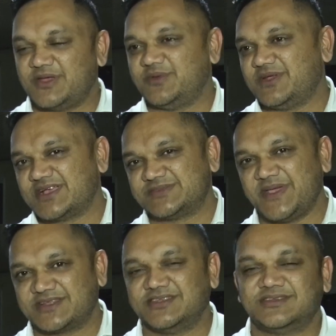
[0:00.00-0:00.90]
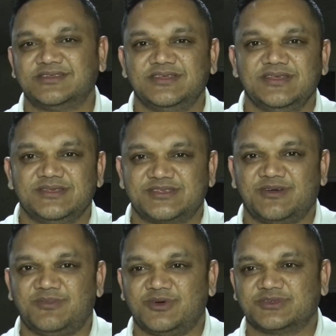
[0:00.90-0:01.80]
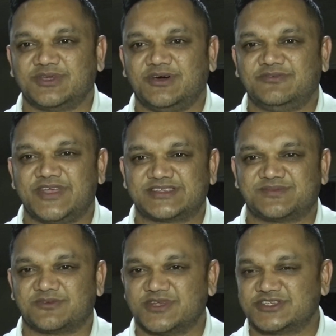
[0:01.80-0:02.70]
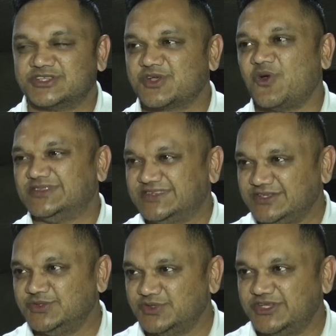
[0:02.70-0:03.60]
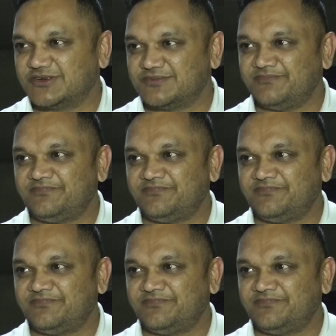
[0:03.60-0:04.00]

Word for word: we are expecting some amount of exploration to continue there.